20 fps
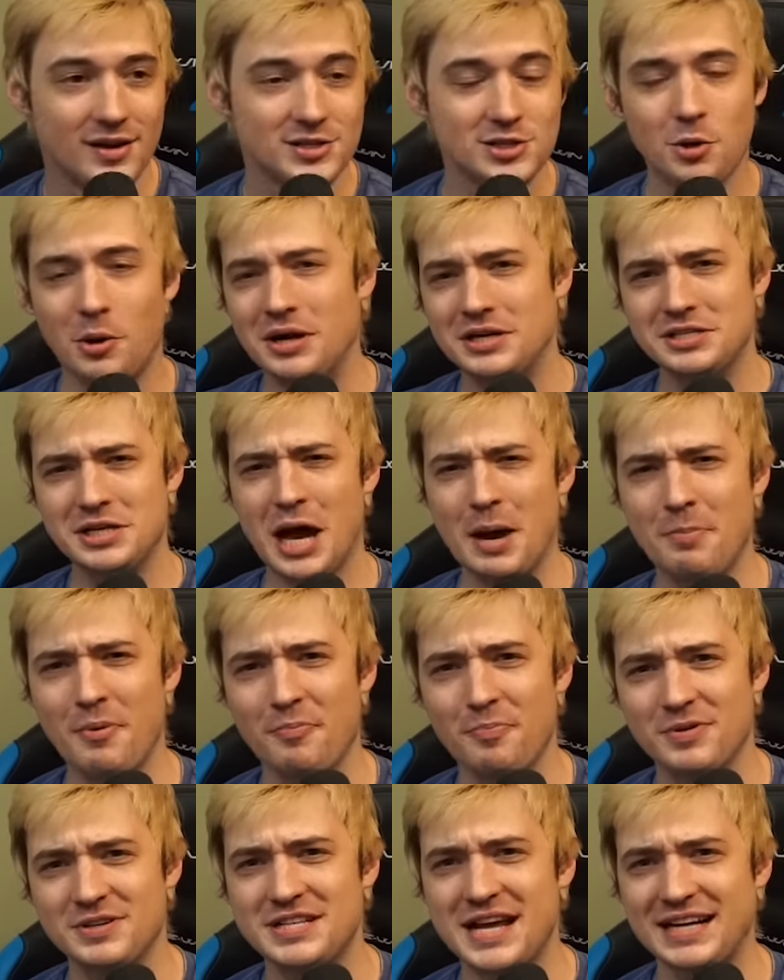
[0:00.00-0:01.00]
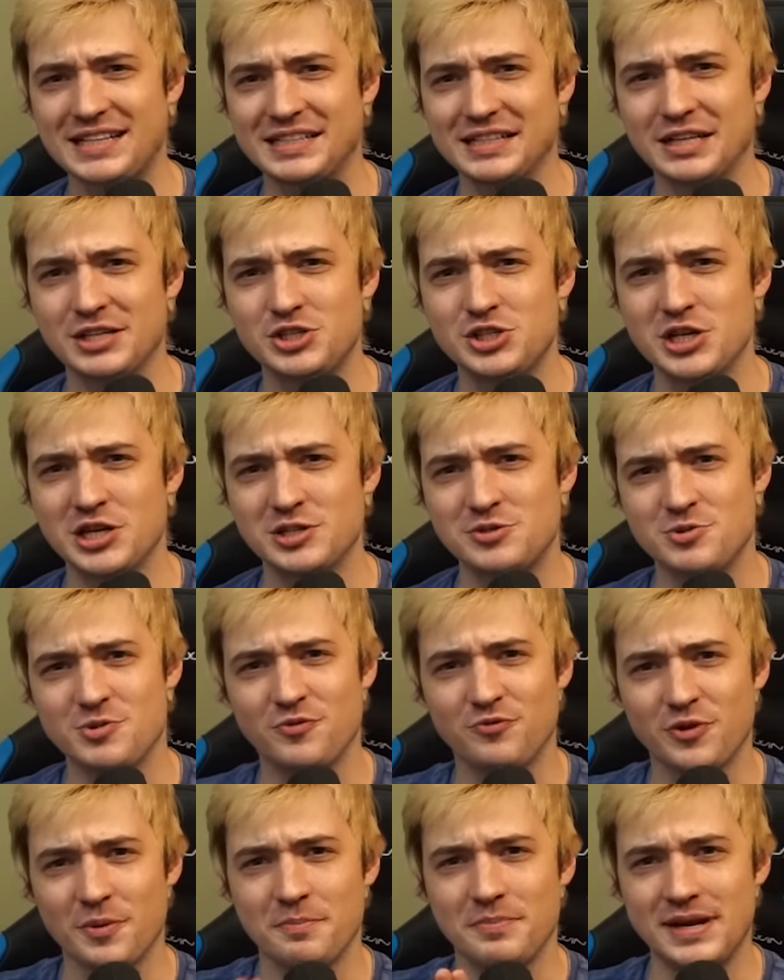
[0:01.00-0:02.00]
So on top of protecting the
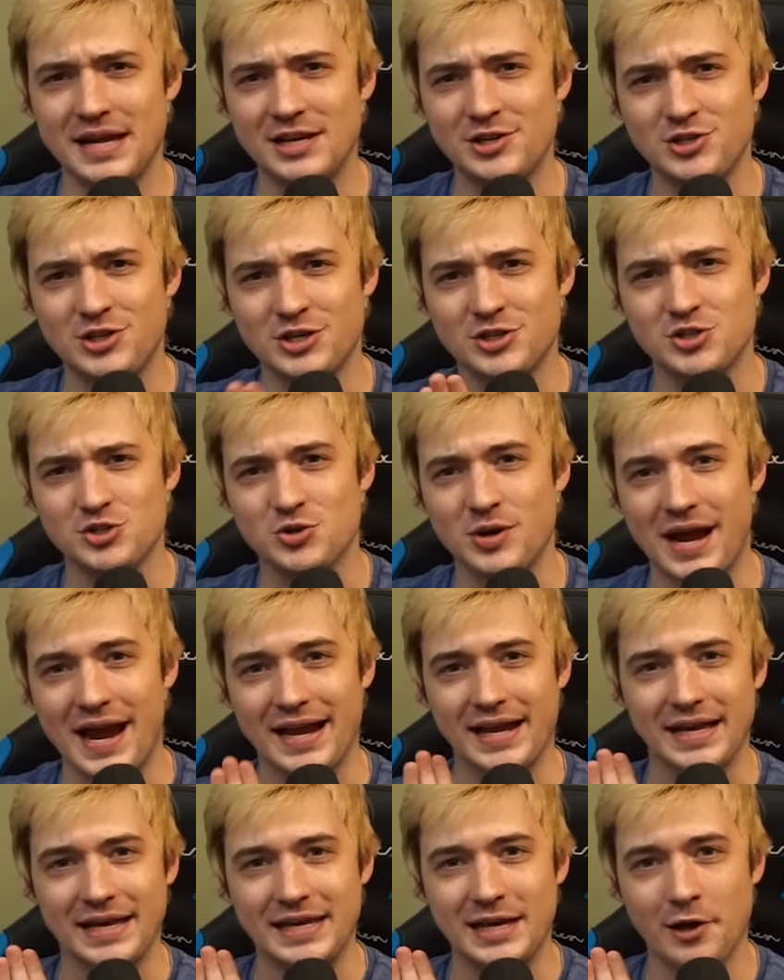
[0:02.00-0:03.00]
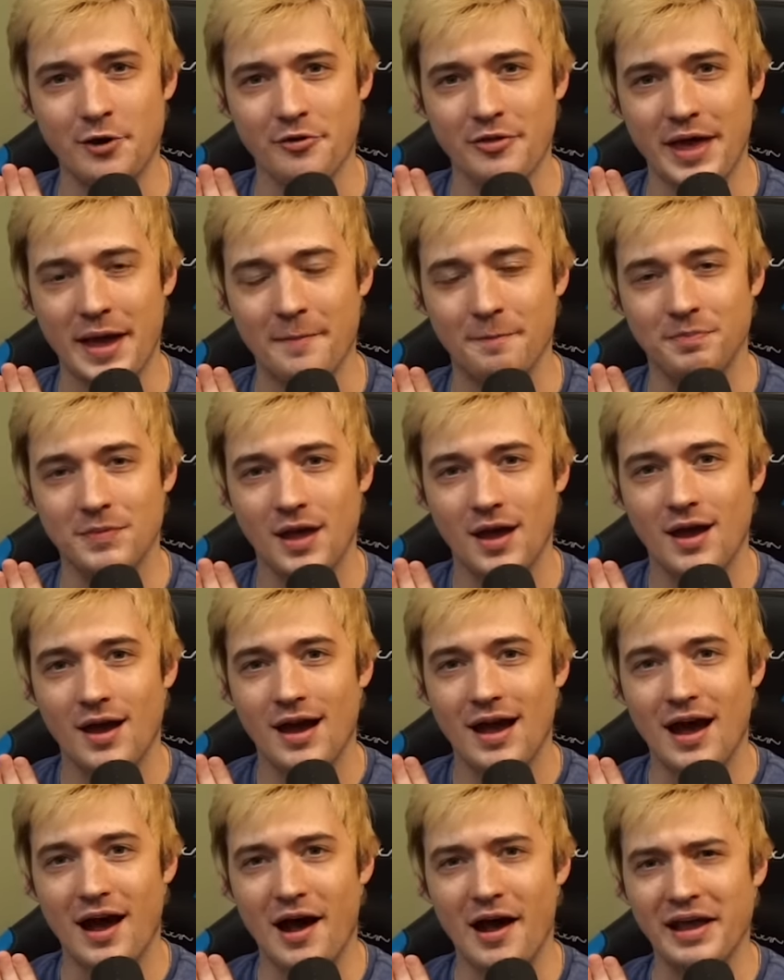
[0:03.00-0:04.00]
children from ninjas trying to kill them,
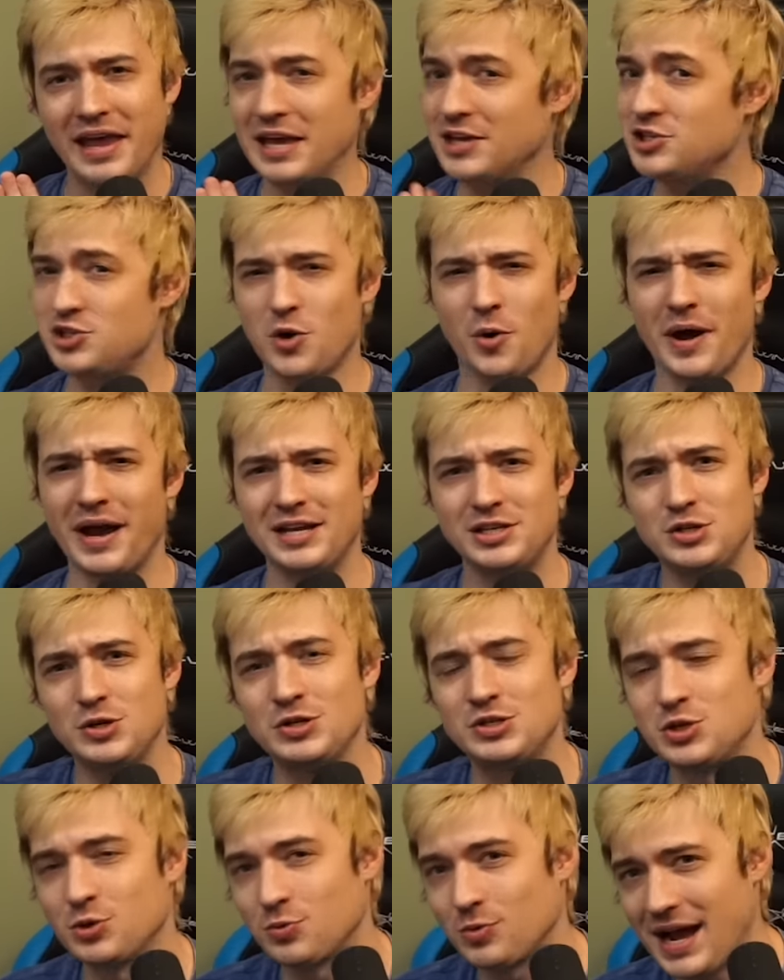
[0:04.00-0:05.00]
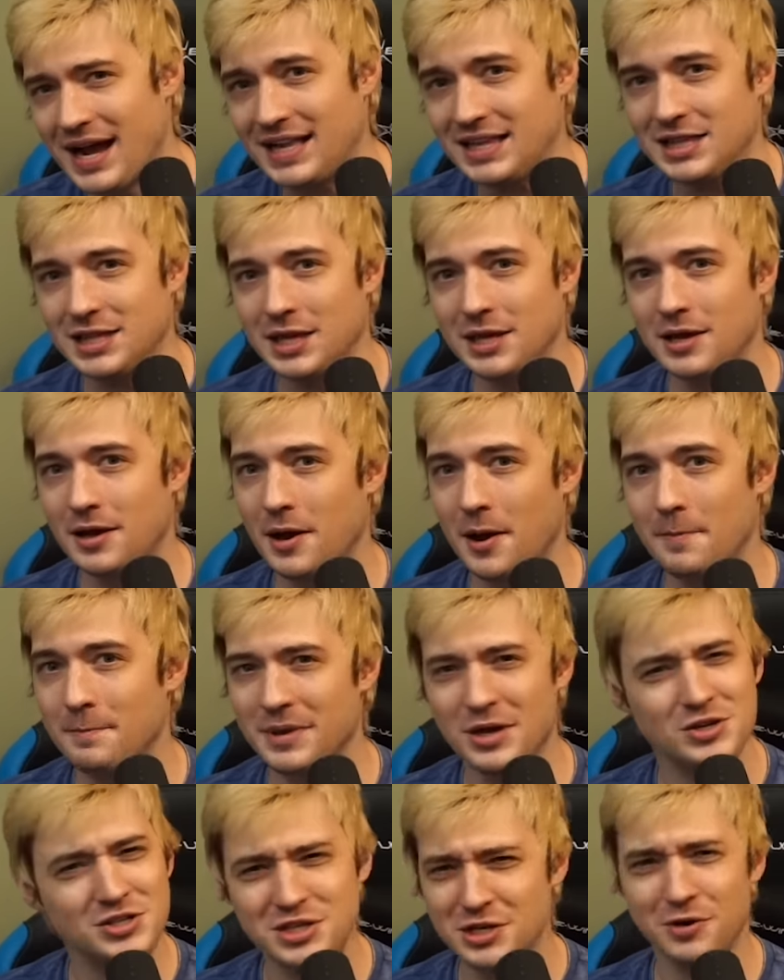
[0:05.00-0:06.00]
he's going to direct a
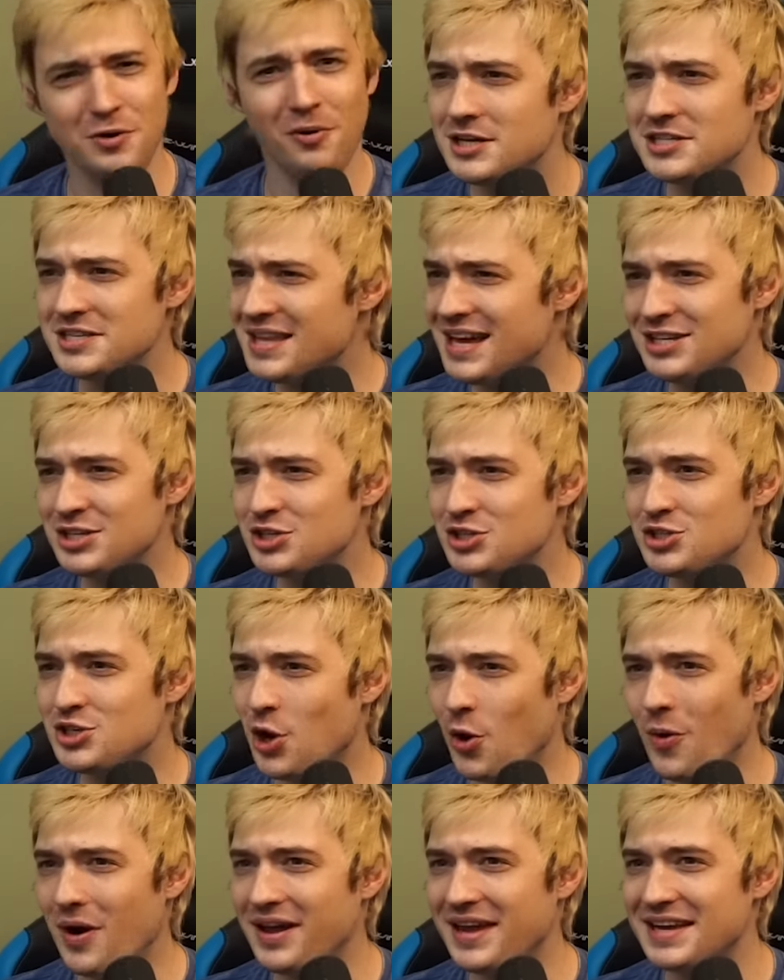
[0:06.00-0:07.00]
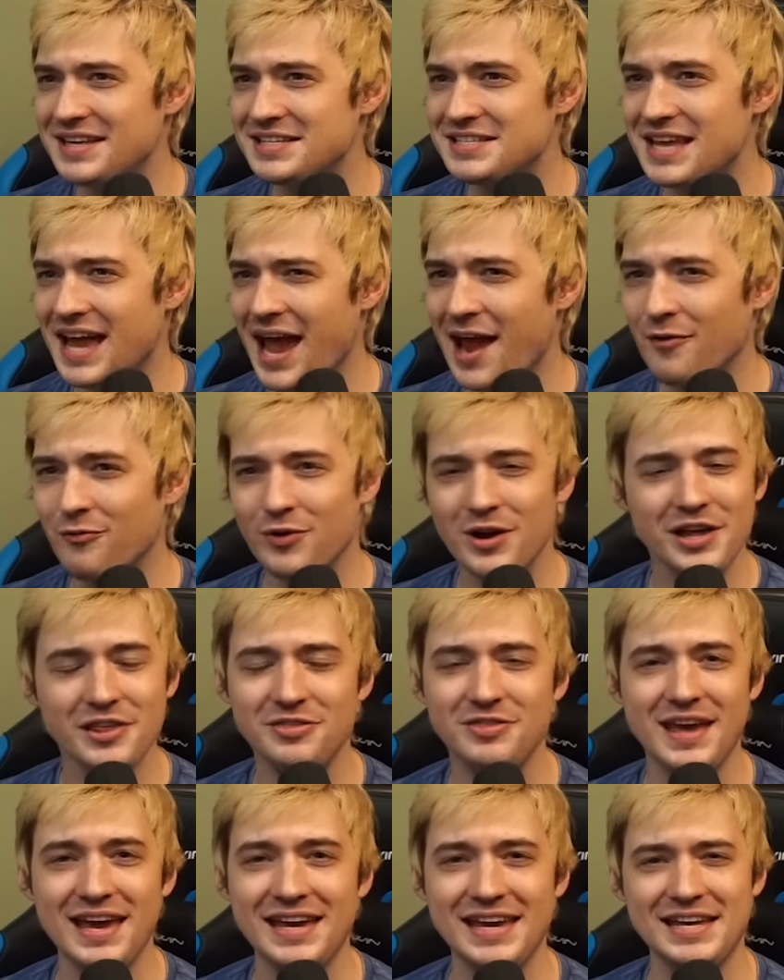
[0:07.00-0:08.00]
musical? Doesn't that just go against
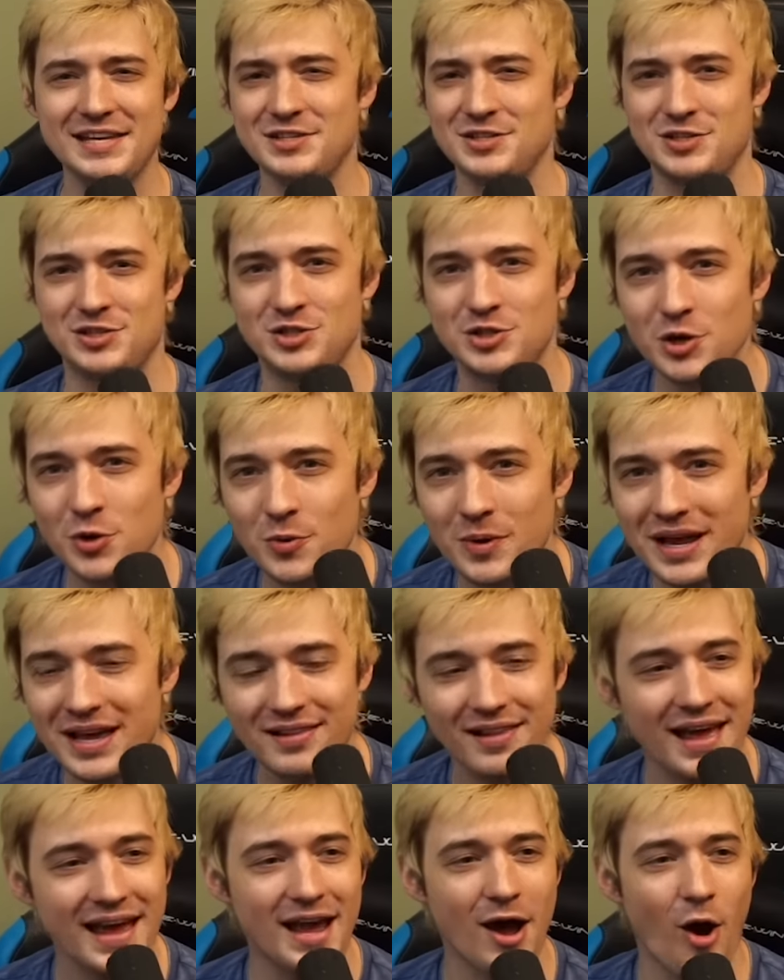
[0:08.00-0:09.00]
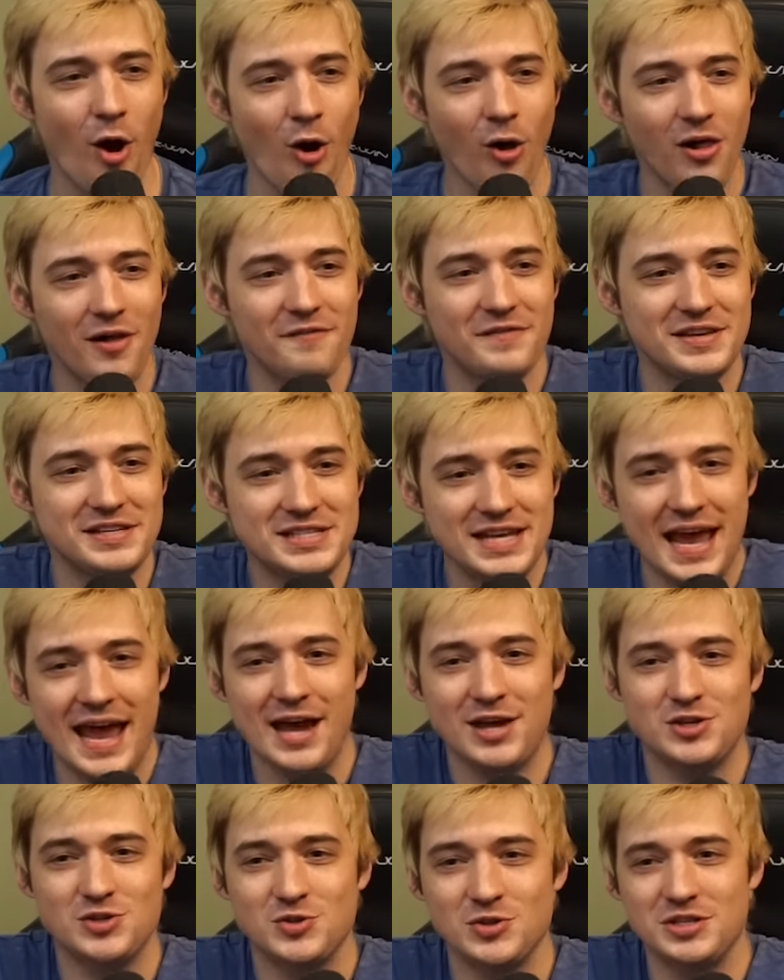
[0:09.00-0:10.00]
everything he's doing? Like, all of this
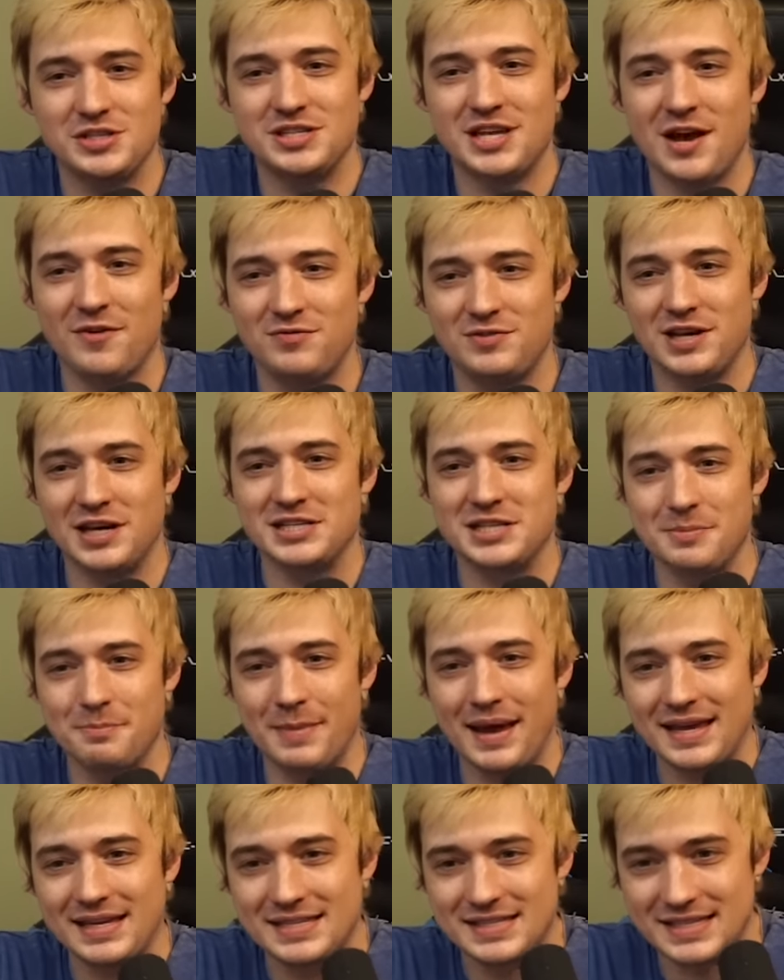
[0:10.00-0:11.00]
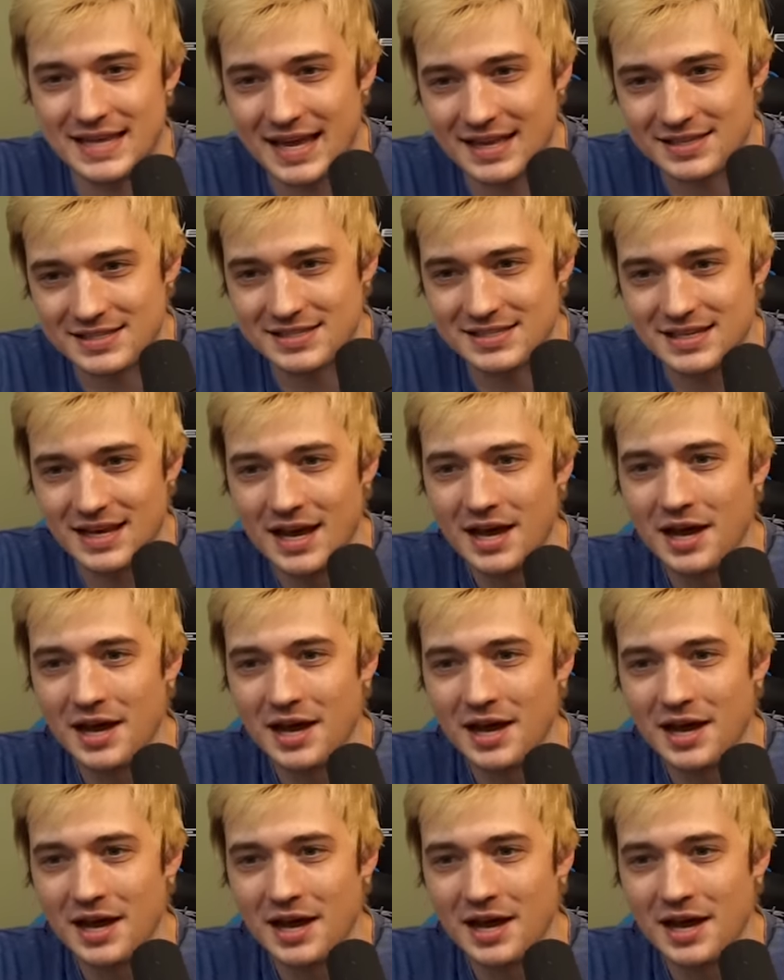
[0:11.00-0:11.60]
extra stuff doesn't make sense.